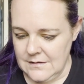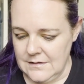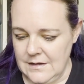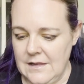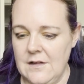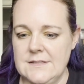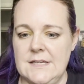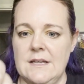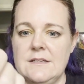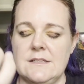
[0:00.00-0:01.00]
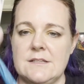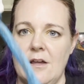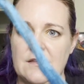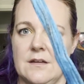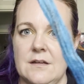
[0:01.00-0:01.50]
The Allons-y is. It's
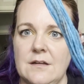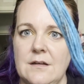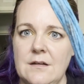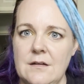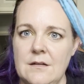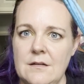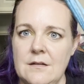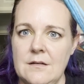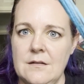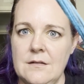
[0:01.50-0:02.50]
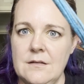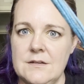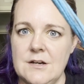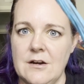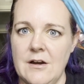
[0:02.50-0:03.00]
got the
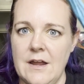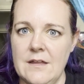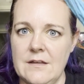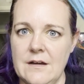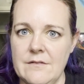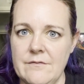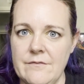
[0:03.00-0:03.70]
the dark gray in there.